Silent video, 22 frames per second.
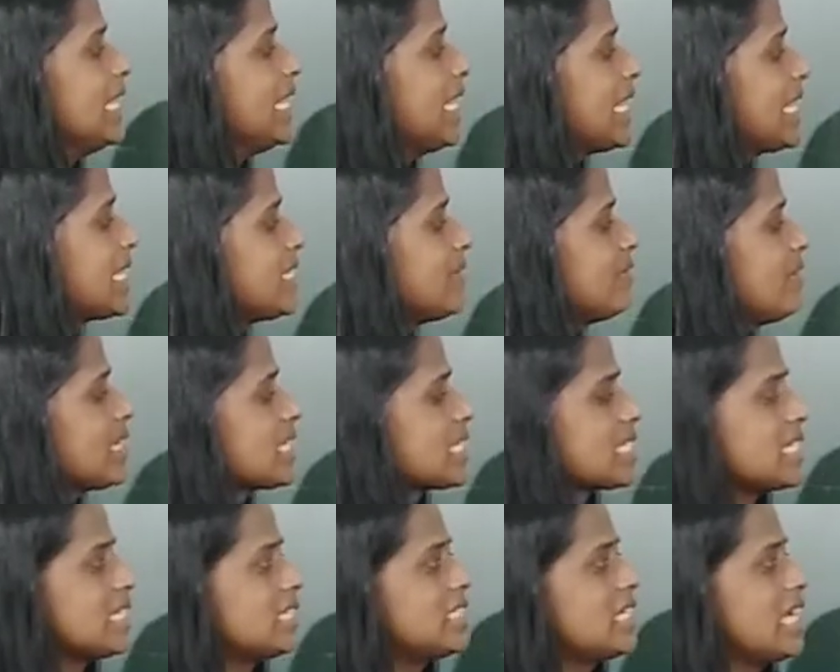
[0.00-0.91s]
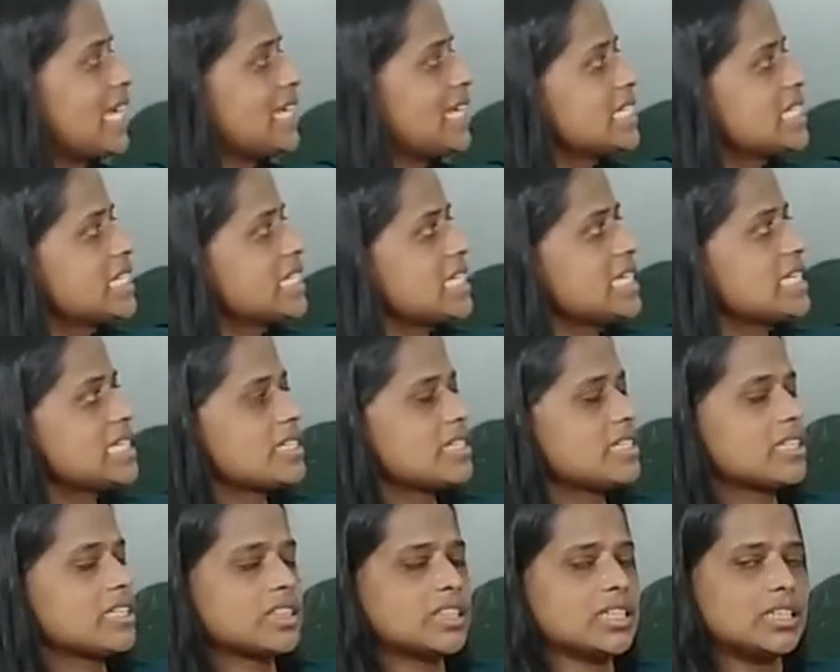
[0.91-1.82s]
Negative externality is
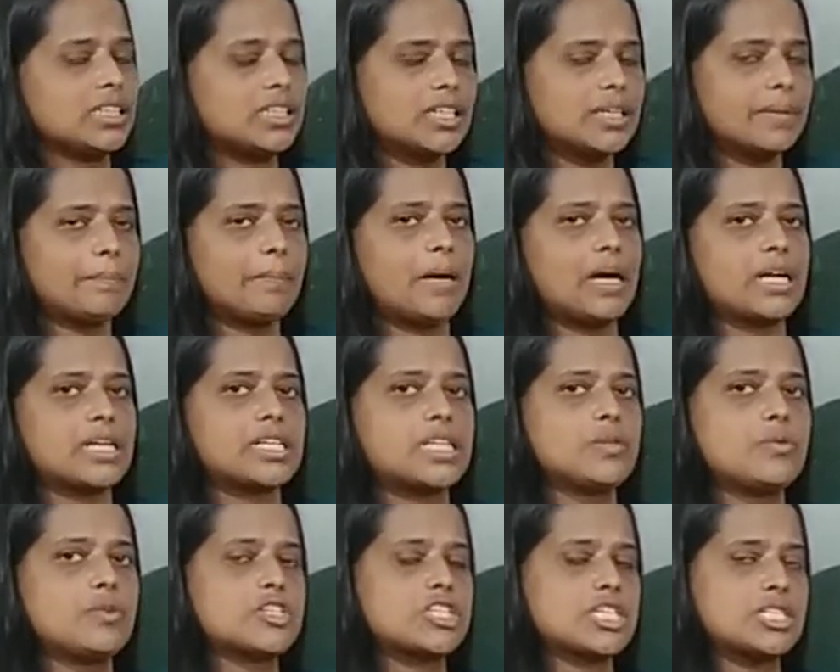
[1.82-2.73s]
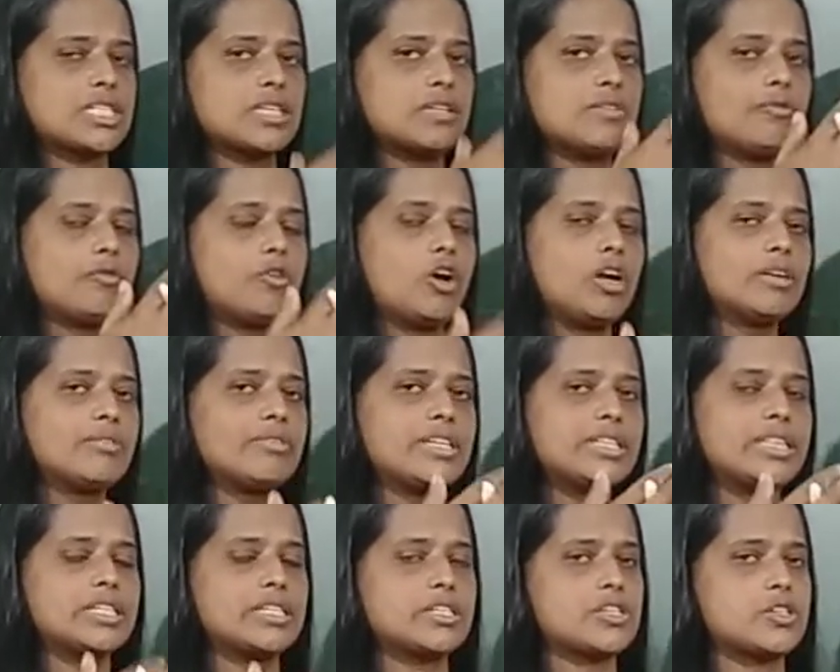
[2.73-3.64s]
the third party which is involved
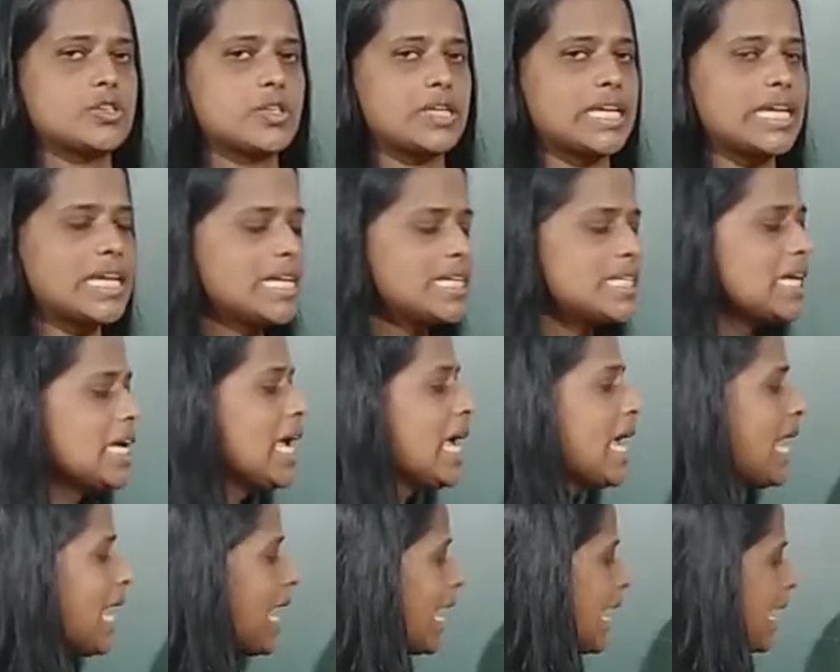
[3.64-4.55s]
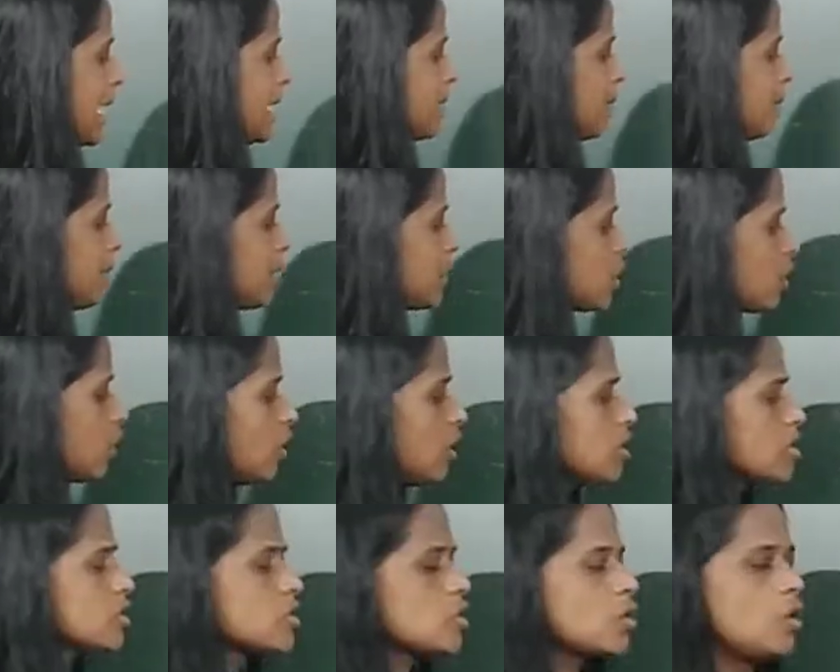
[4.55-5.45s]
in the trade, and
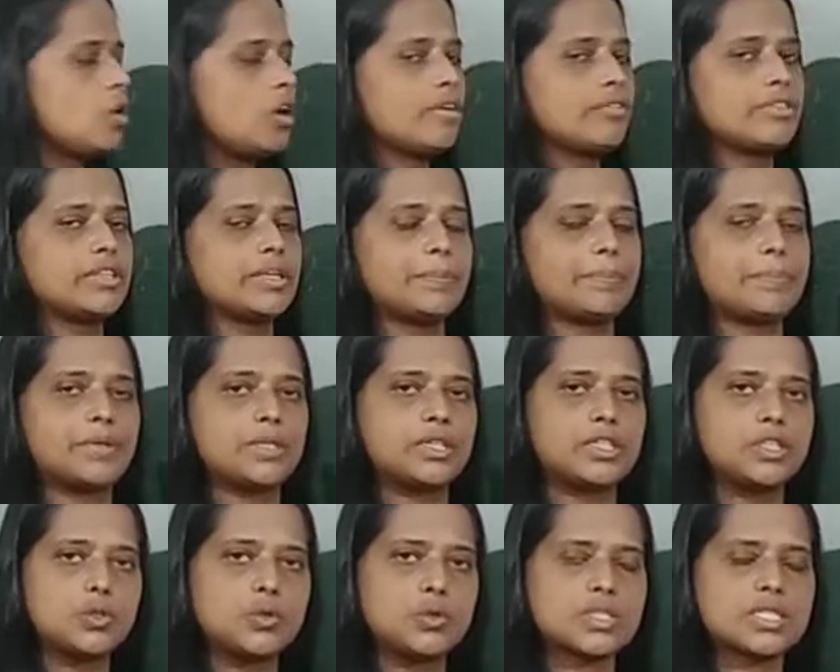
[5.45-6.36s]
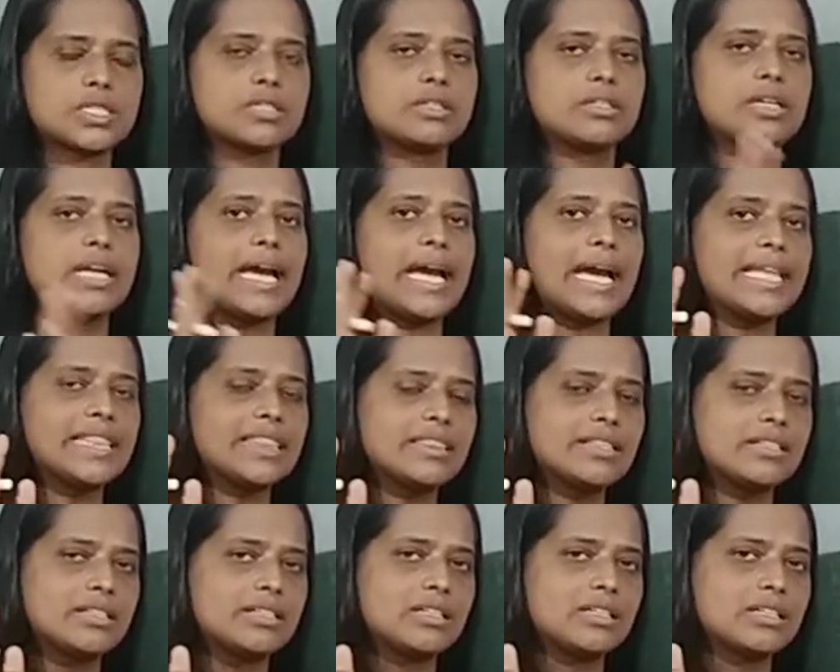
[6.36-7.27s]
because of the producer
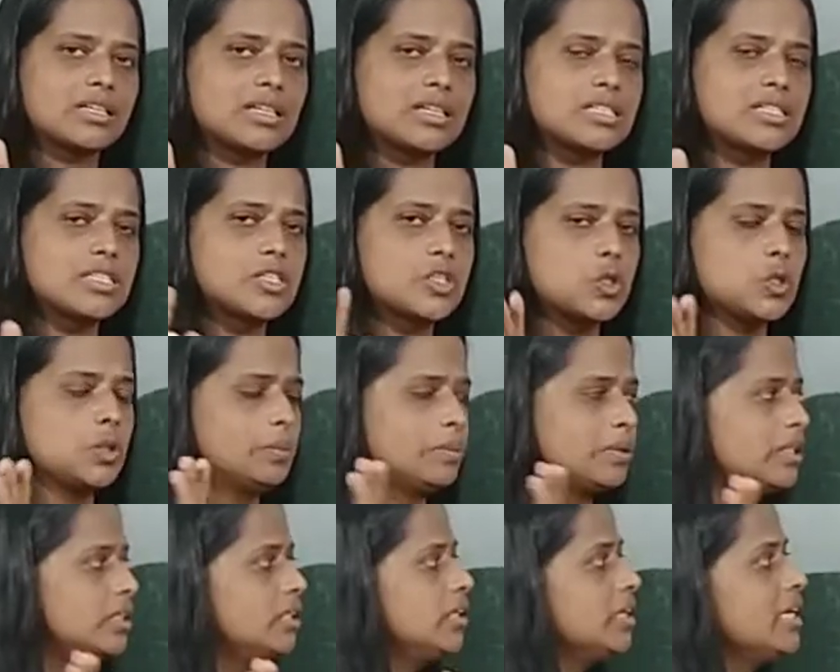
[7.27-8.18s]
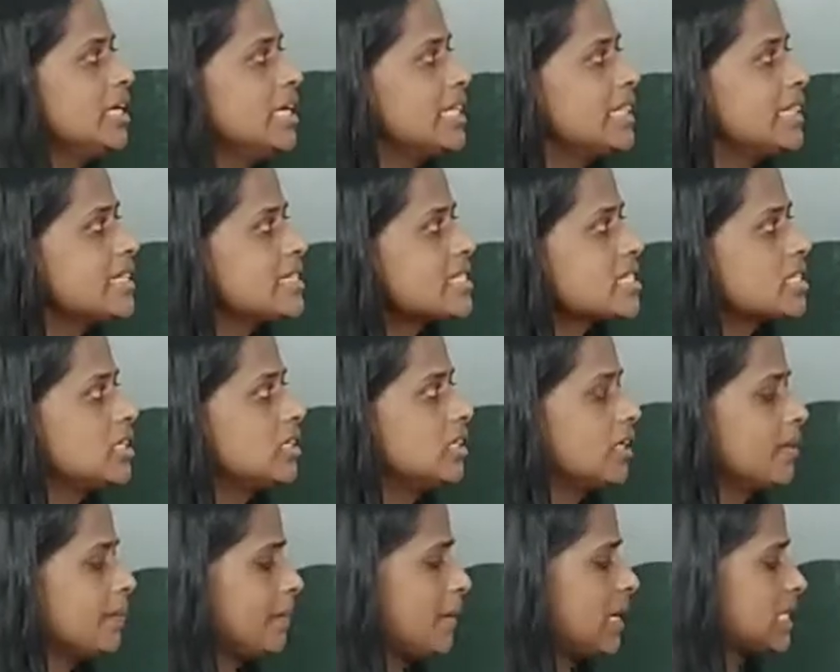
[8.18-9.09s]
and the consumer, this
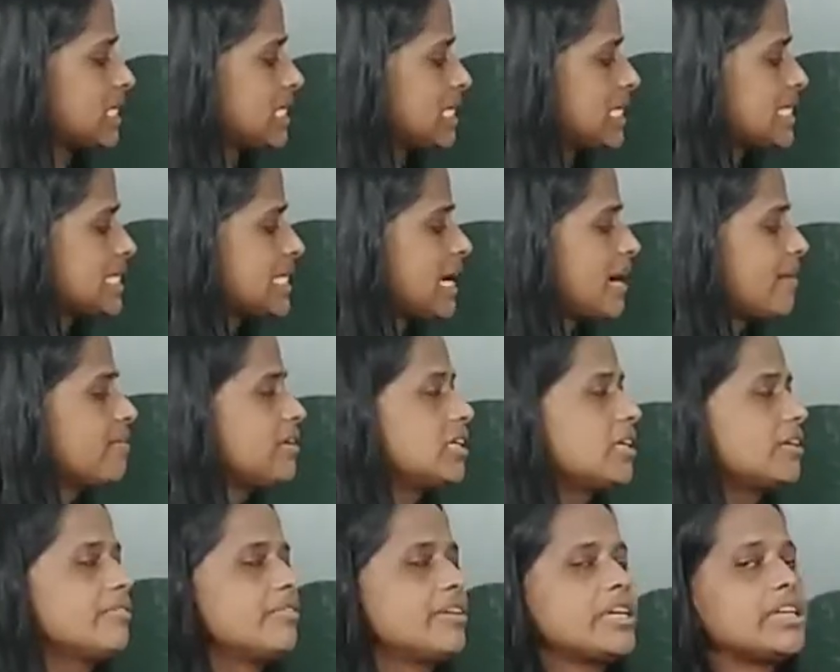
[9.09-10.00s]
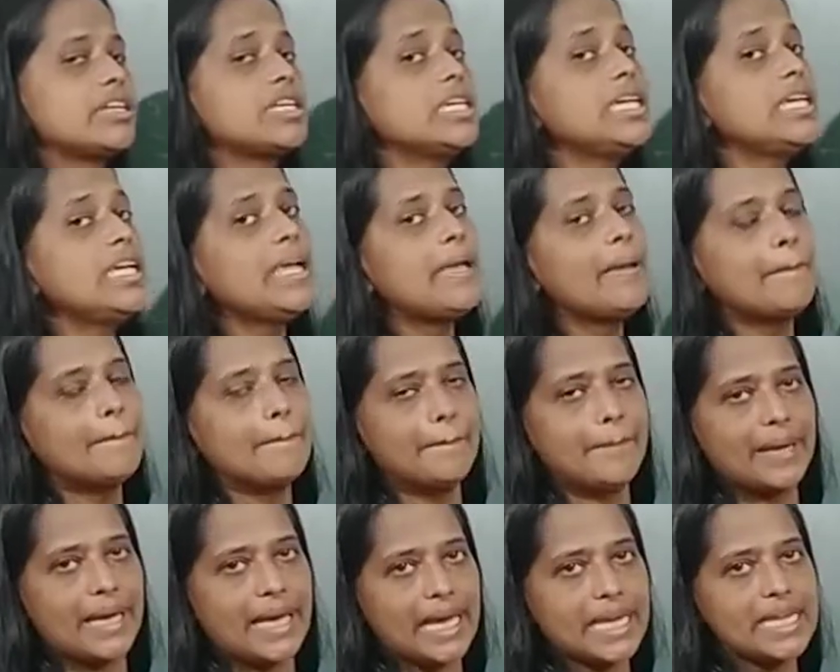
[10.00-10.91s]
third party is having a very
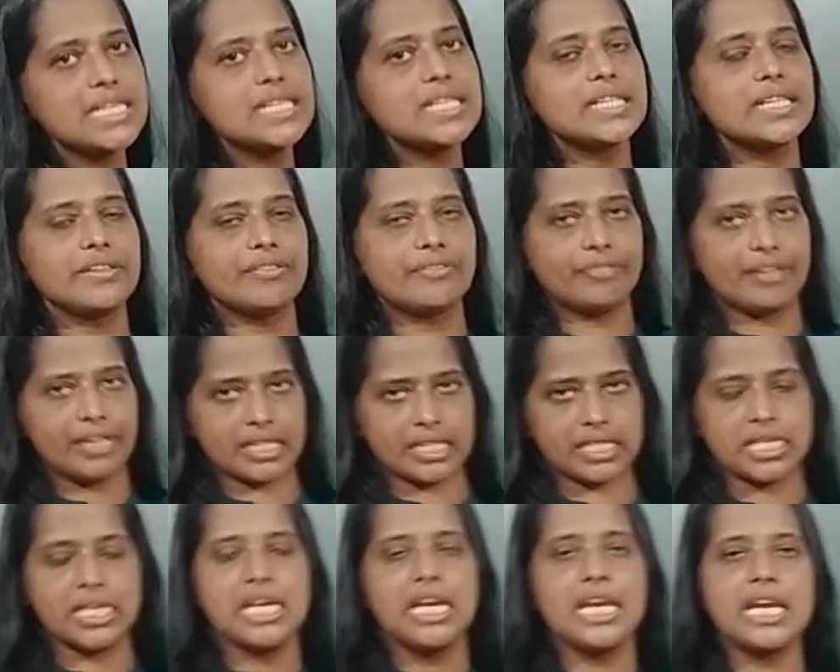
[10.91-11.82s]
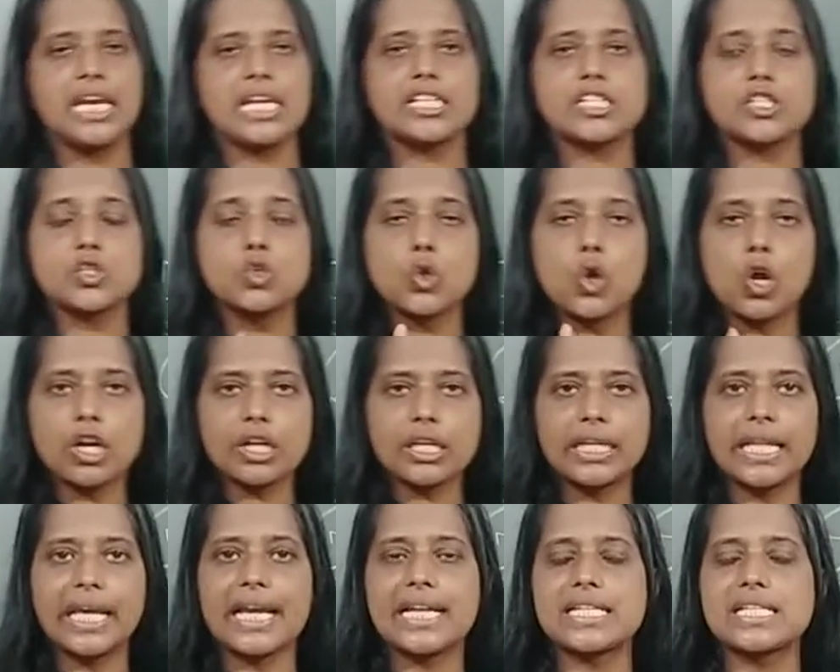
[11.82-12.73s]
bad effect. It's
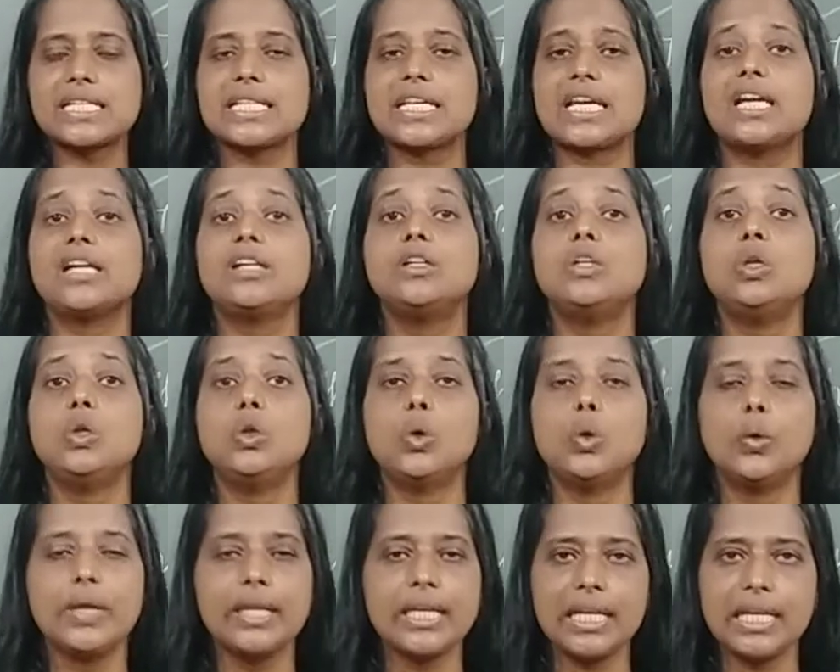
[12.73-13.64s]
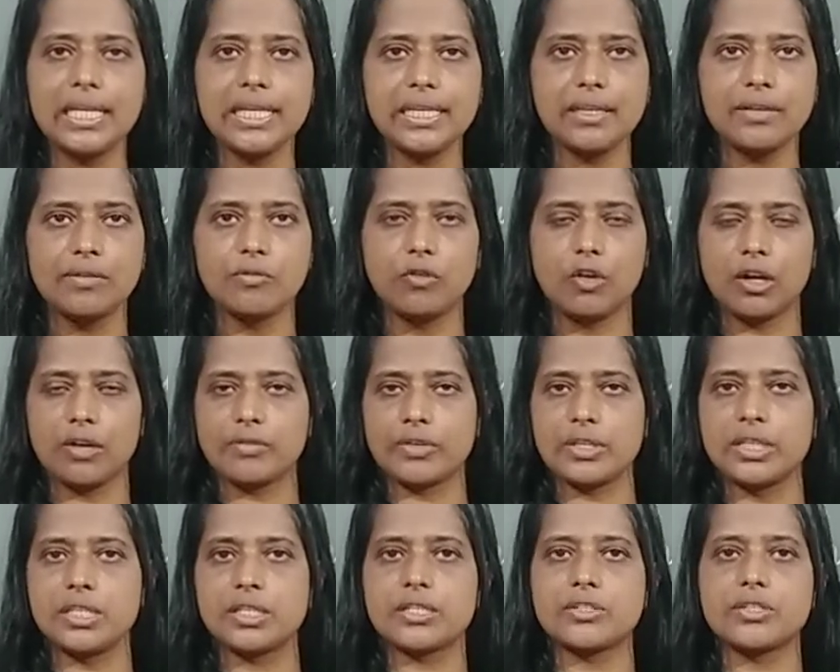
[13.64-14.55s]
not that they are knowingly involved
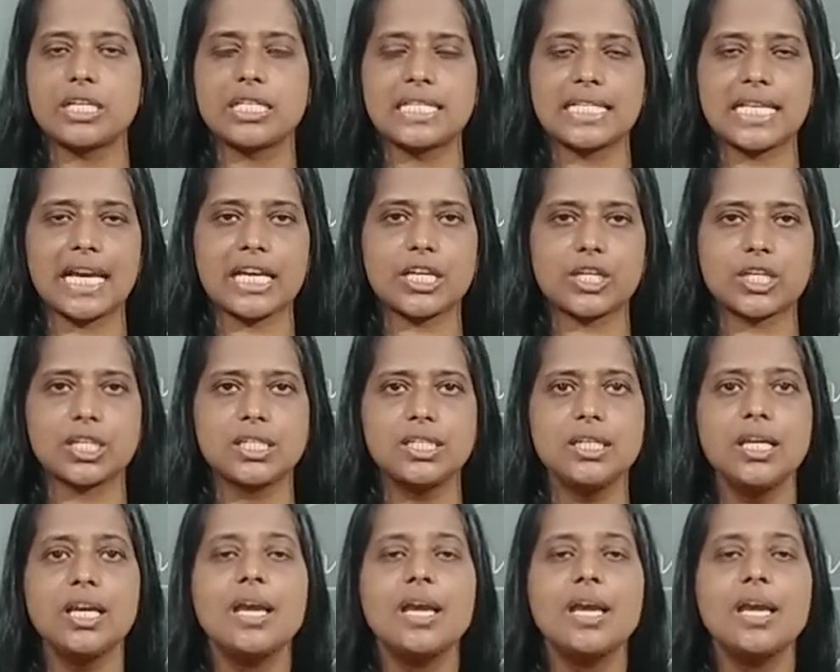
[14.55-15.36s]
in the transaction,